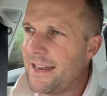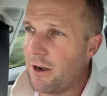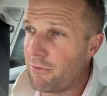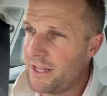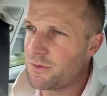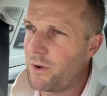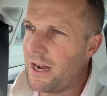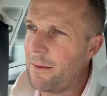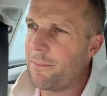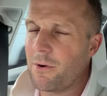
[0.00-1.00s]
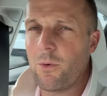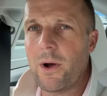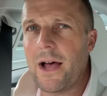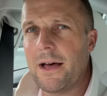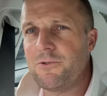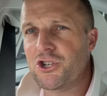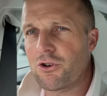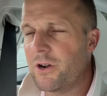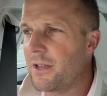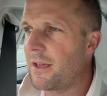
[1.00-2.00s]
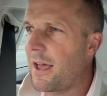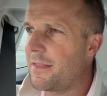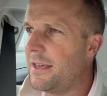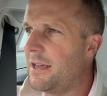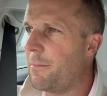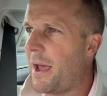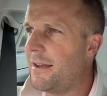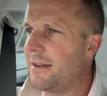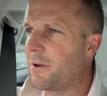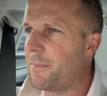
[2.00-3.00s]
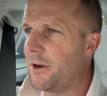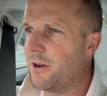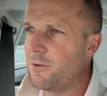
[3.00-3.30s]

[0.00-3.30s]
Now, rents went up during the pandemic period,